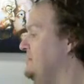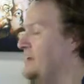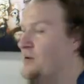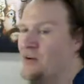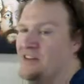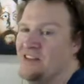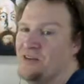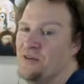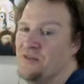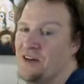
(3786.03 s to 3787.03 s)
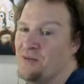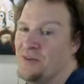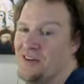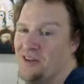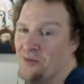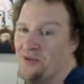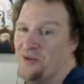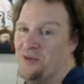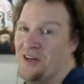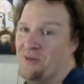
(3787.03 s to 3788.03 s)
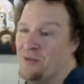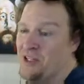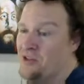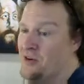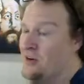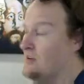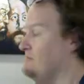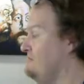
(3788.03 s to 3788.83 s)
I wanted to know if I could put a little blue dot on my drawing.